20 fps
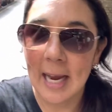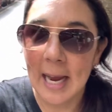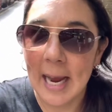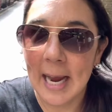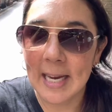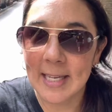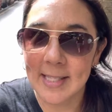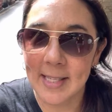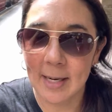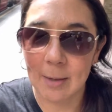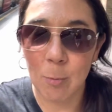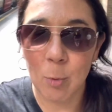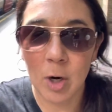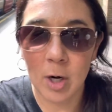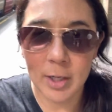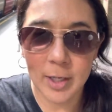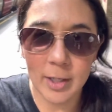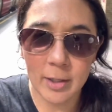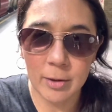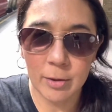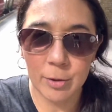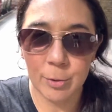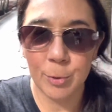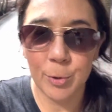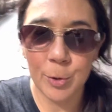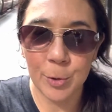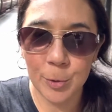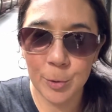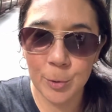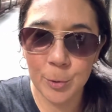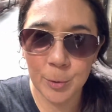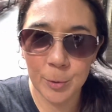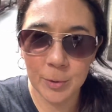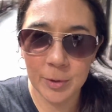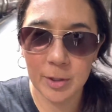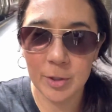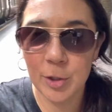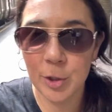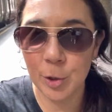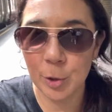As I'm walking through
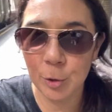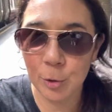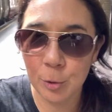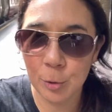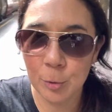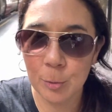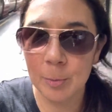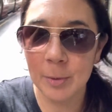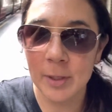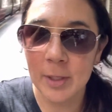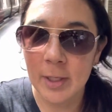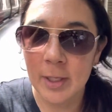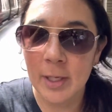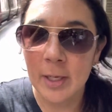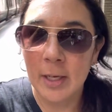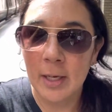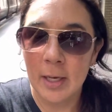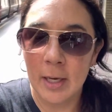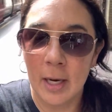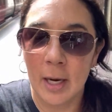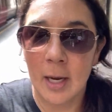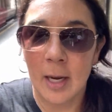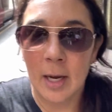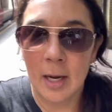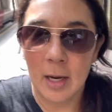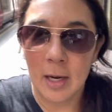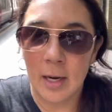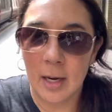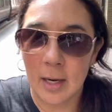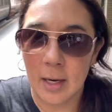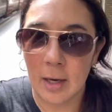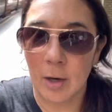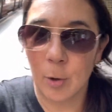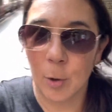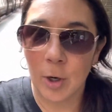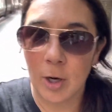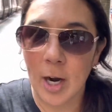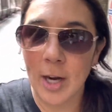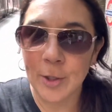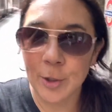the tube or
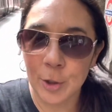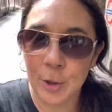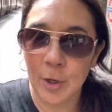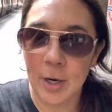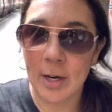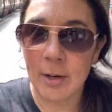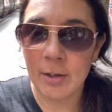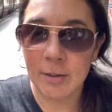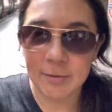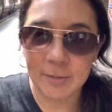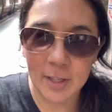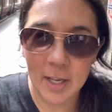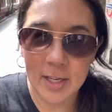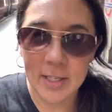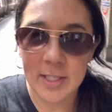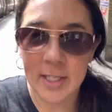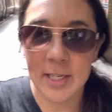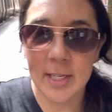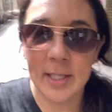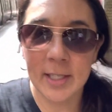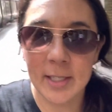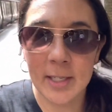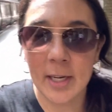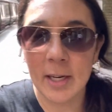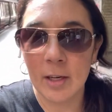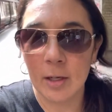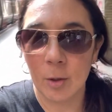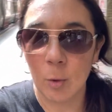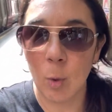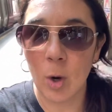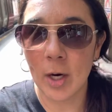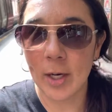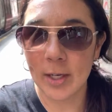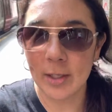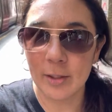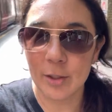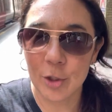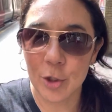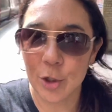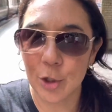underground of London, walking
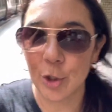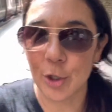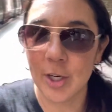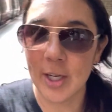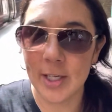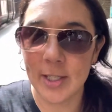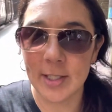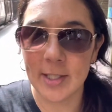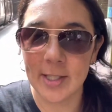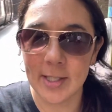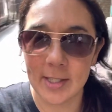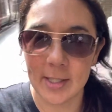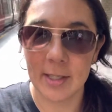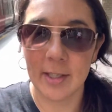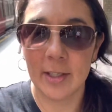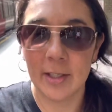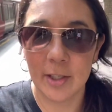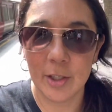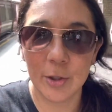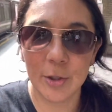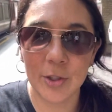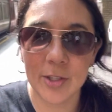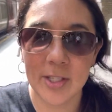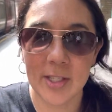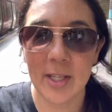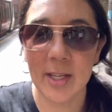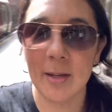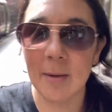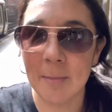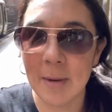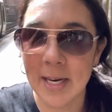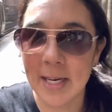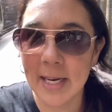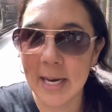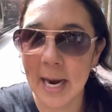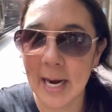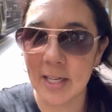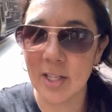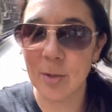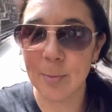the streets, you'll see many
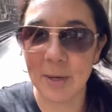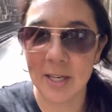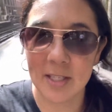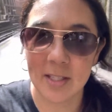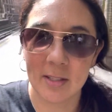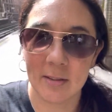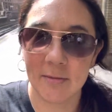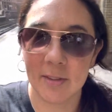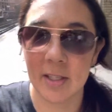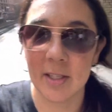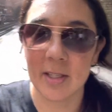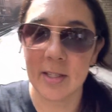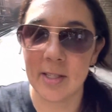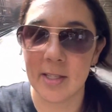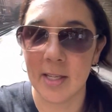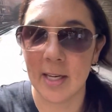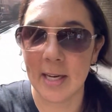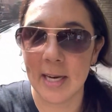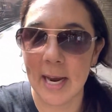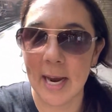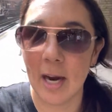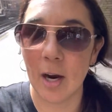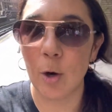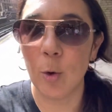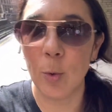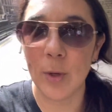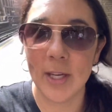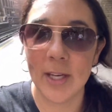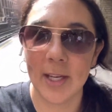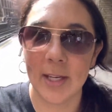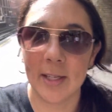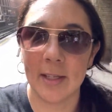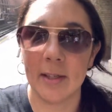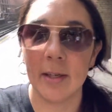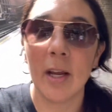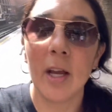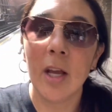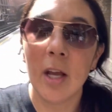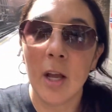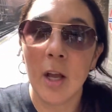aspects of this and how we
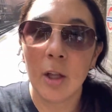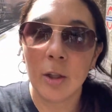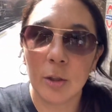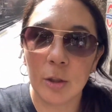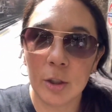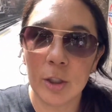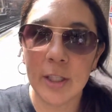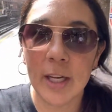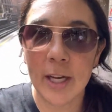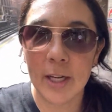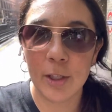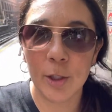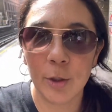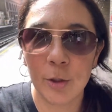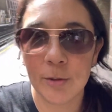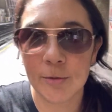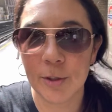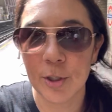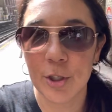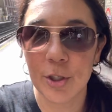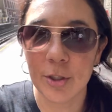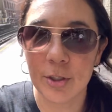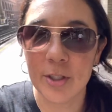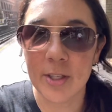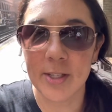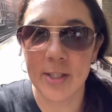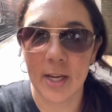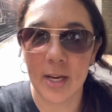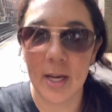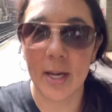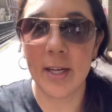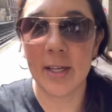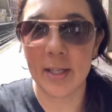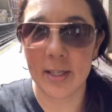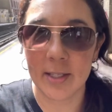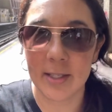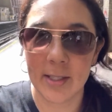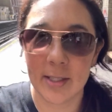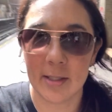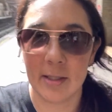can look at universal design,
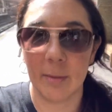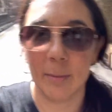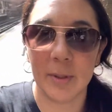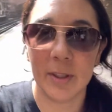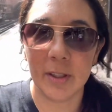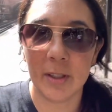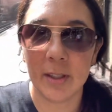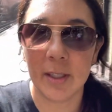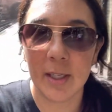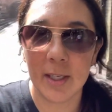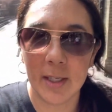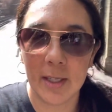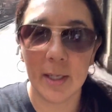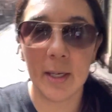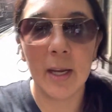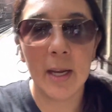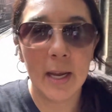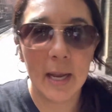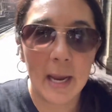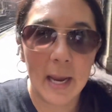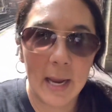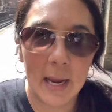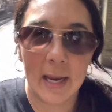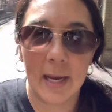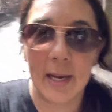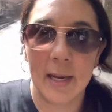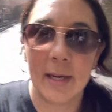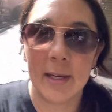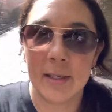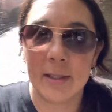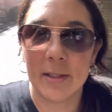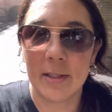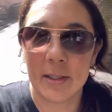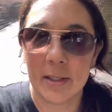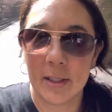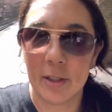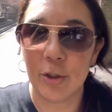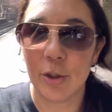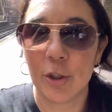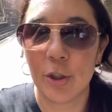accessibility, and
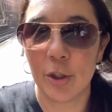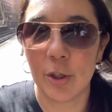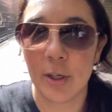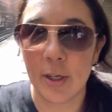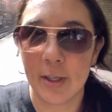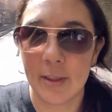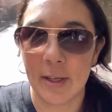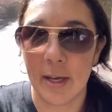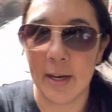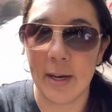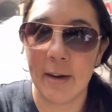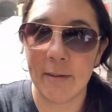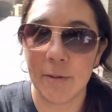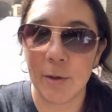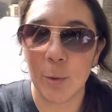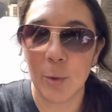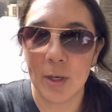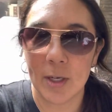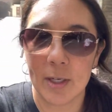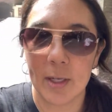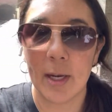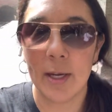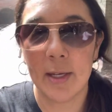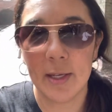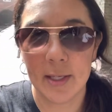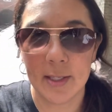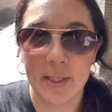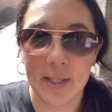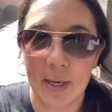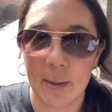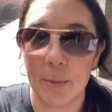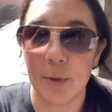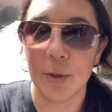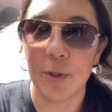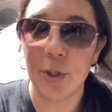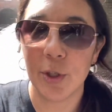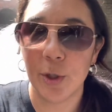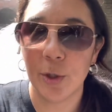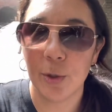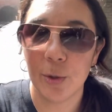ensuring that everyone is able to